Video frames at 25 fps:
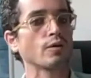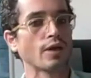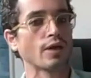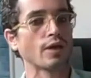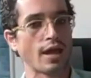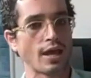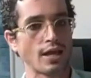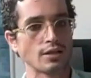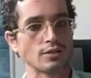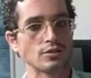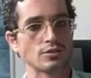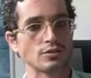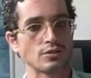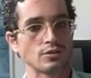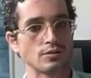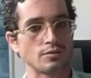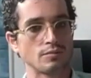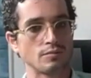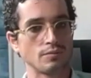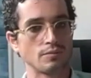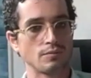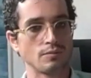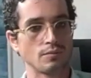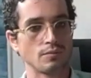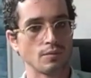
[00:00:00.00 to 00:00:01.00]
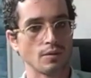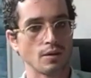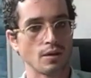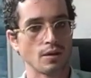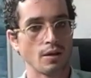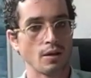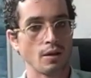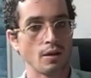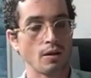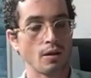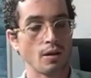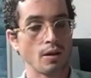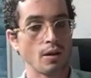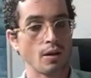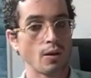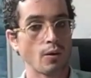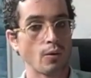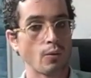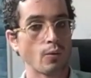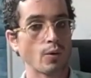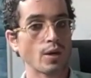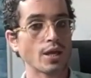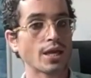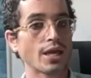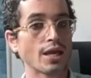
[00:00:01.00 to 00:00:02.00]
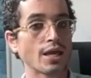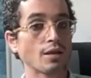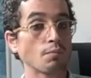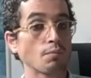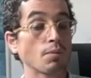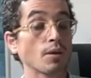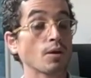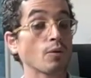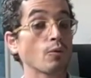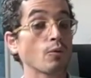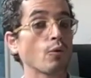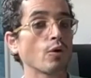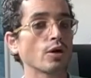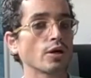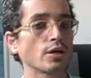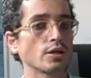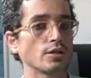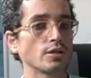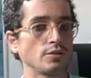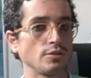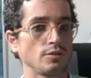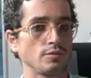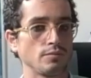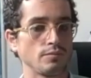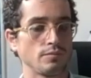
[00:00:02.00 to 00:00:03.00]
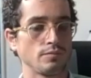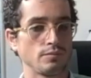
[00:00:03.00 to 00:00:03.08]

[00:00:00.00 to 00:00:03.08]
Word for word: gates, we can be worried.